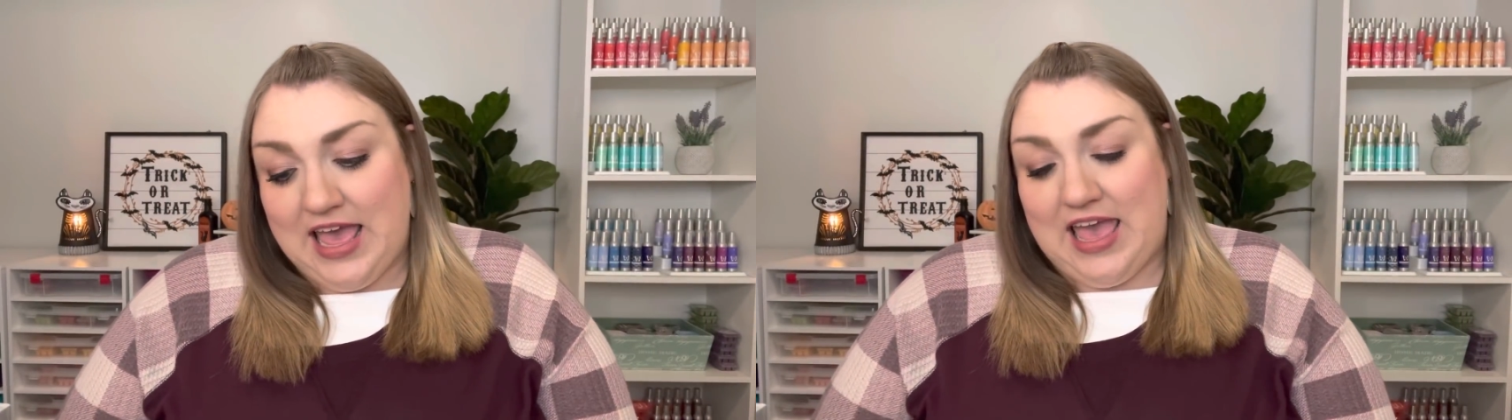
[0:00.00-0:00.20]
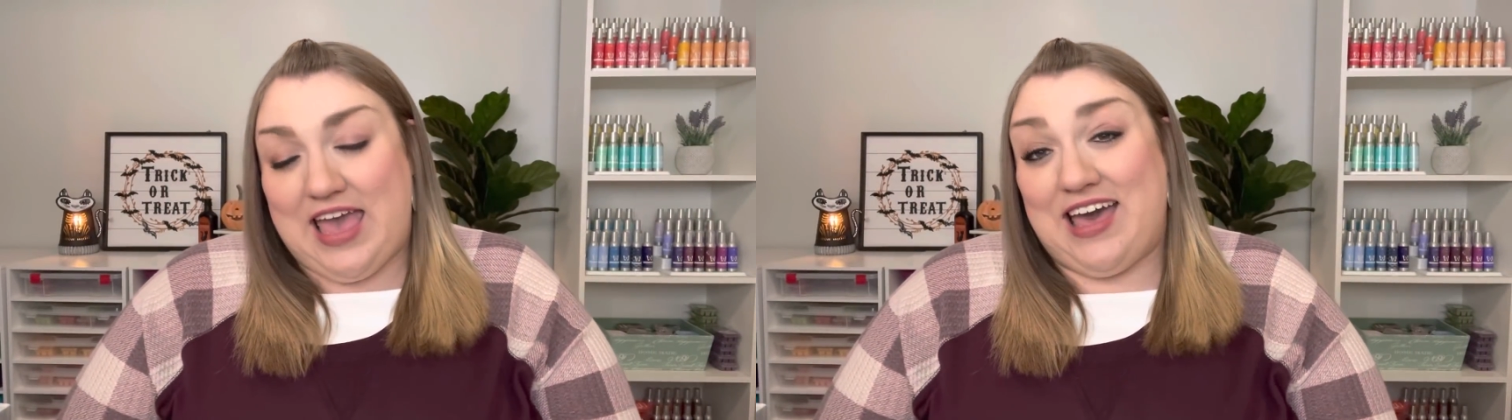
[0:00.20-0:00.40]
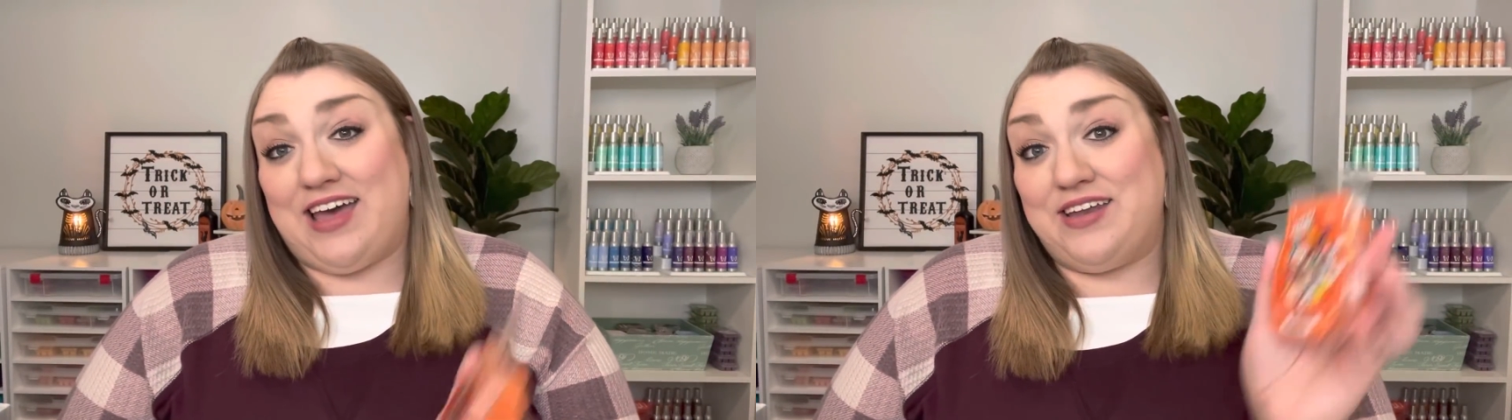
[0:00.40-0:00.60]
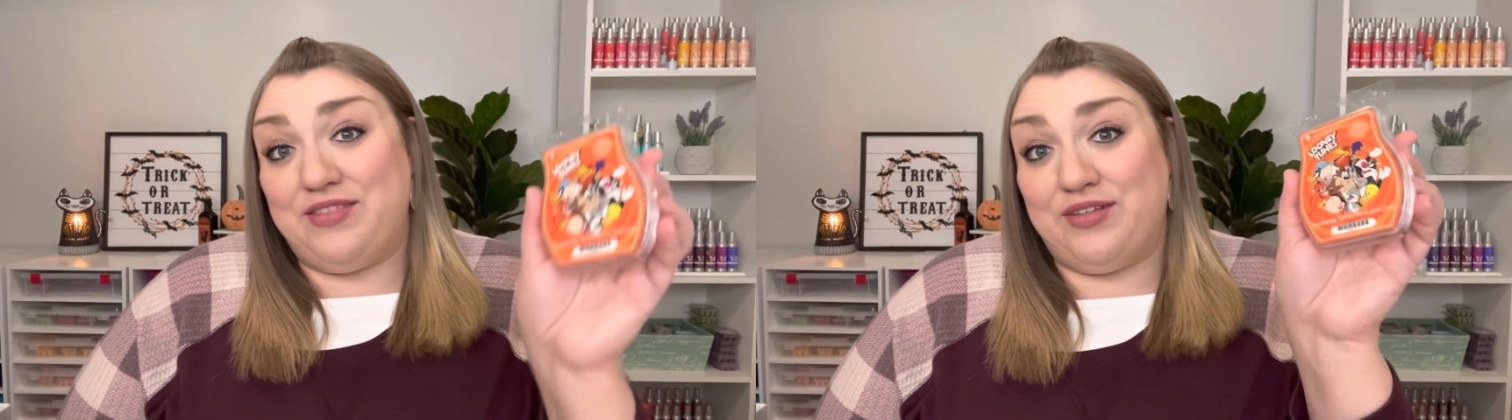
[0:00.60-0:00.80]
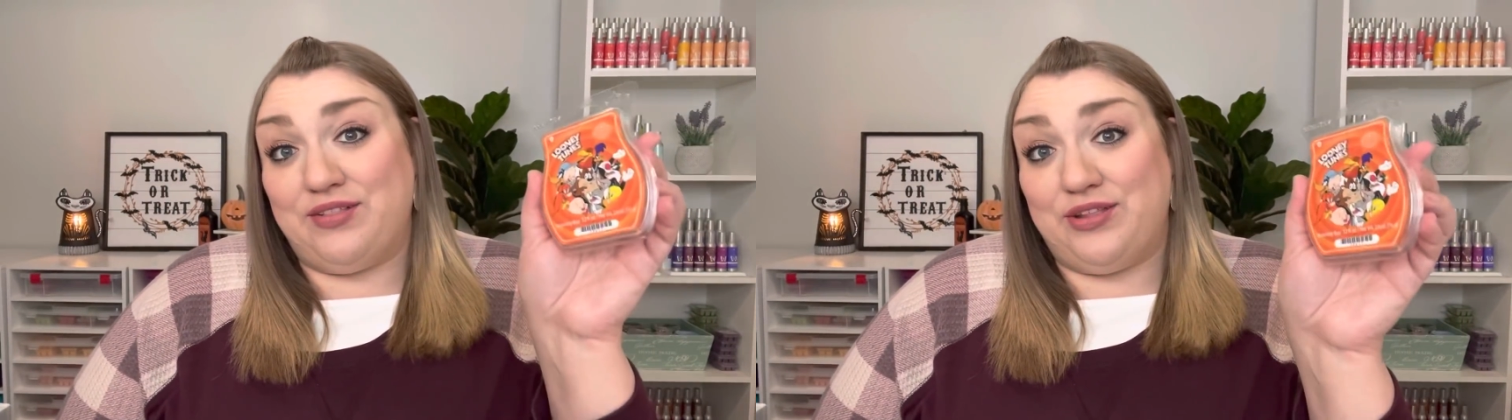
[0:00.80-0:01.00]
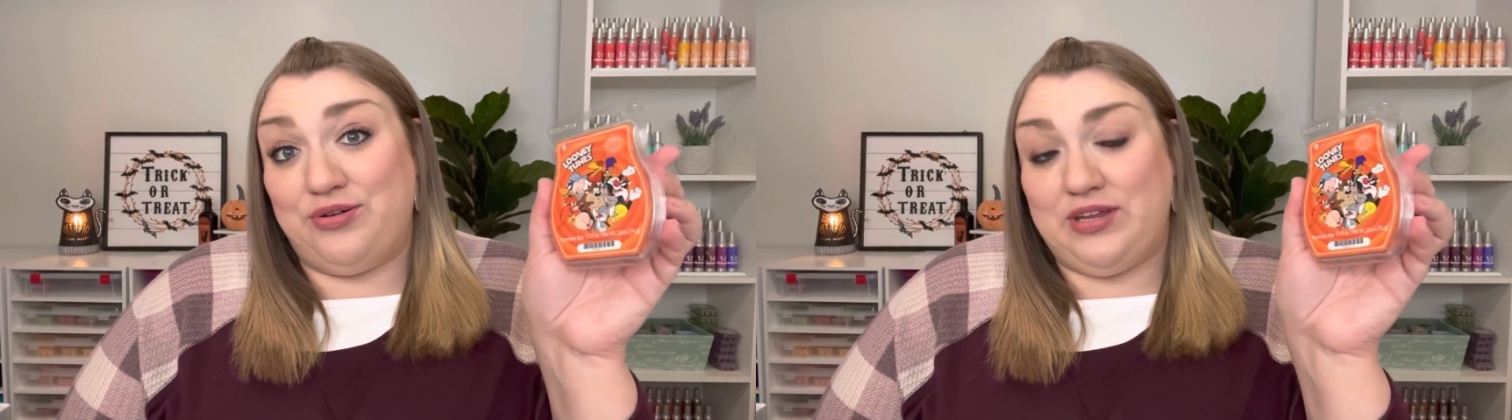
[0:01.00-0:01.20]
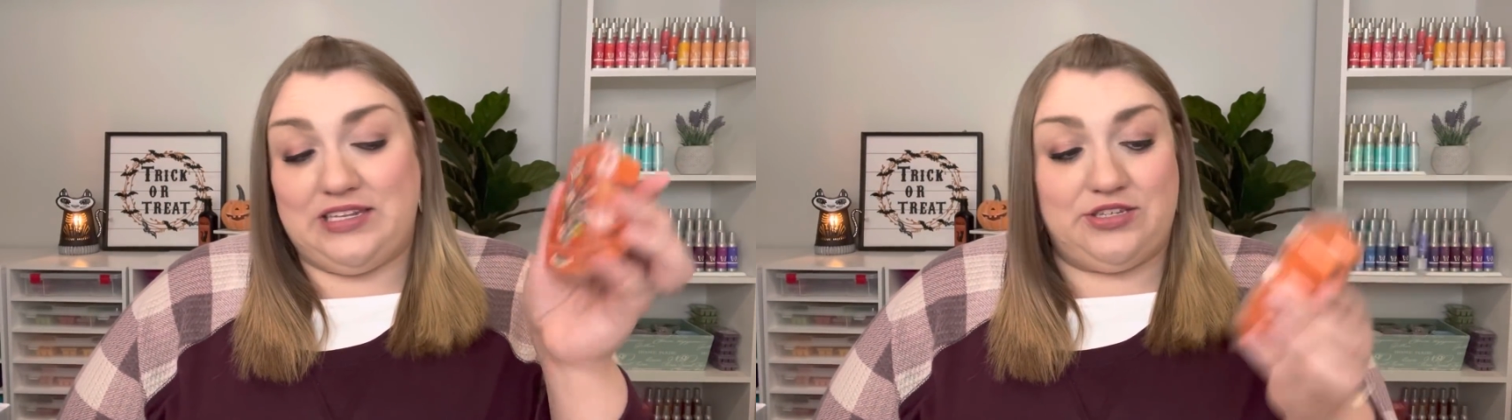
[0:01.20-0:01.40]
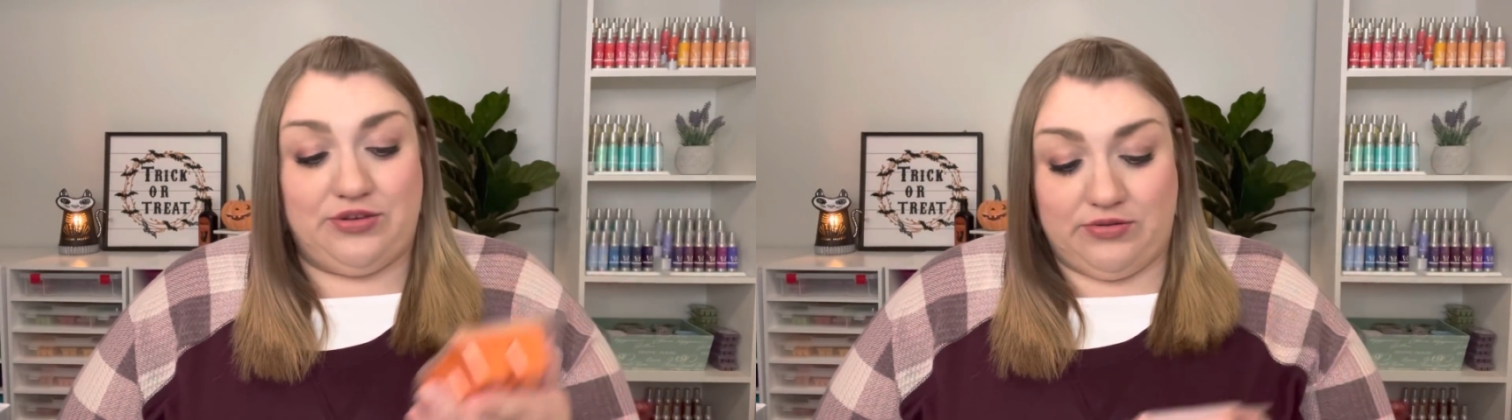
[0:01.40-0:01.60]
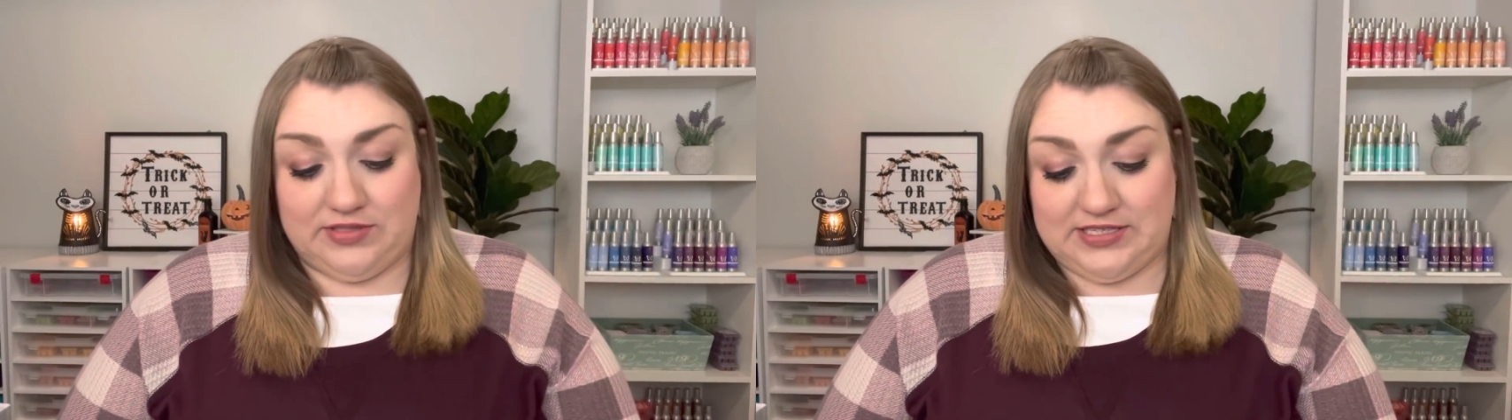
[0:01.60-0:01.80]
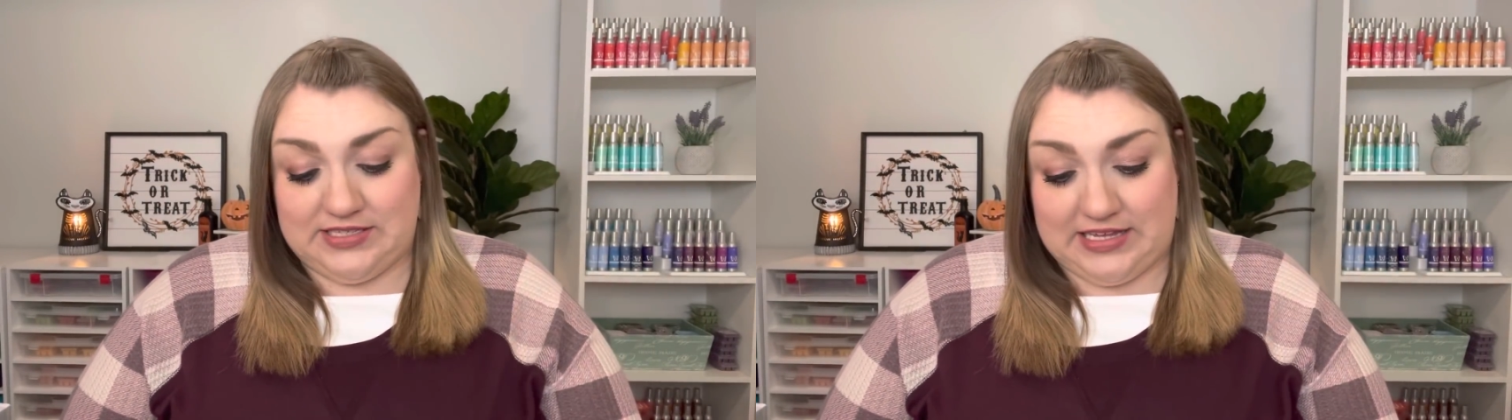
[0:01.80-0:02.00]
and the Looney
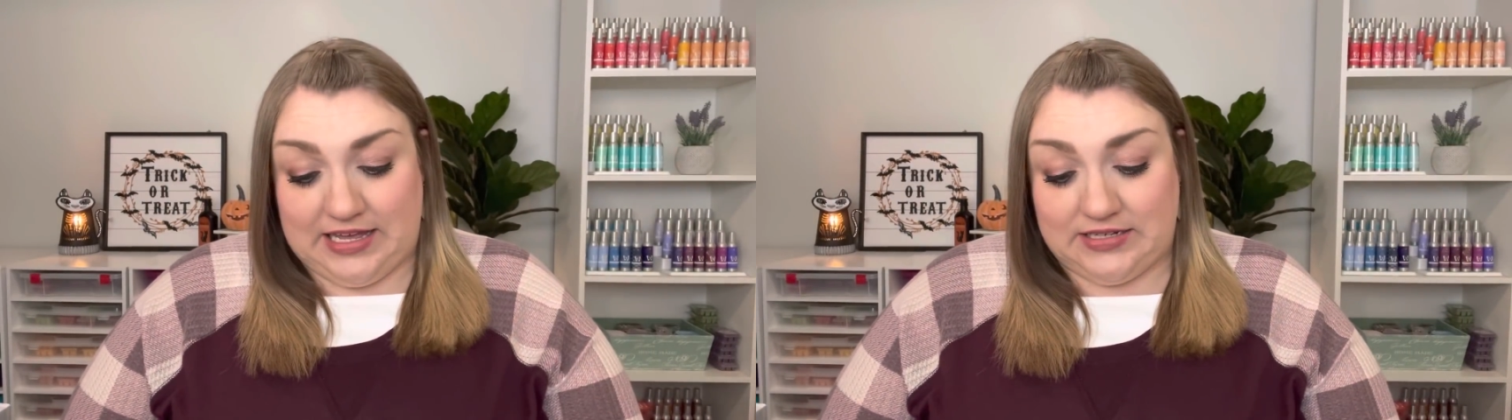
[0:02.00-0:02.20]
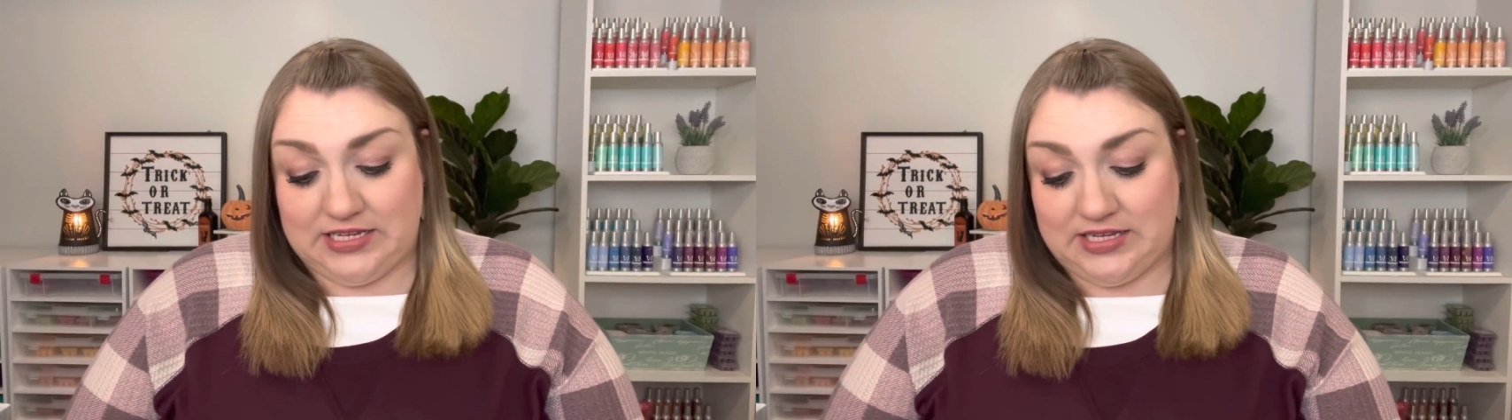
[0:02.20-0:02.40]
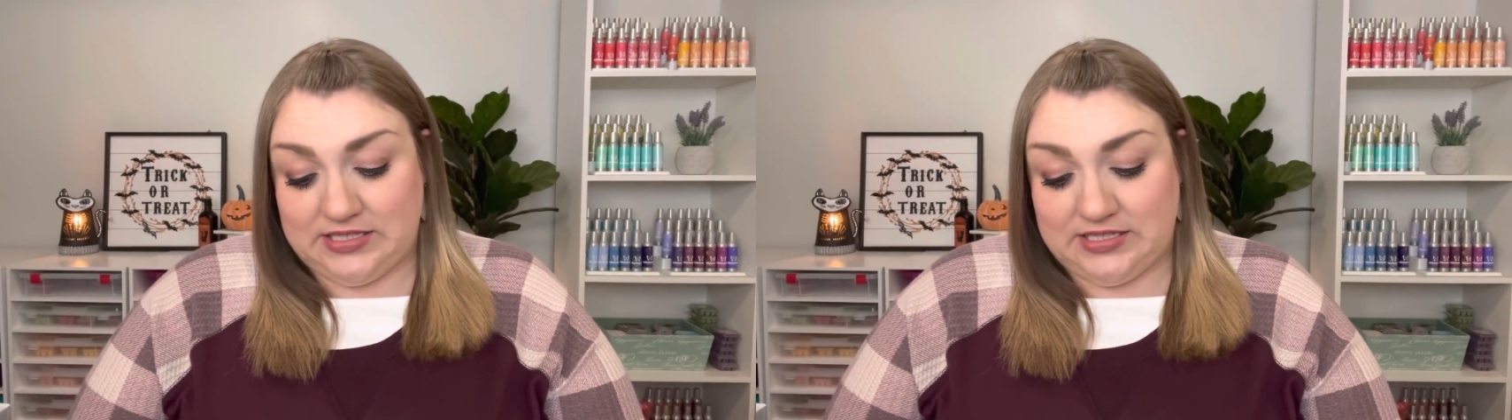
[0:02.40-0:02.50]
Tunes scent.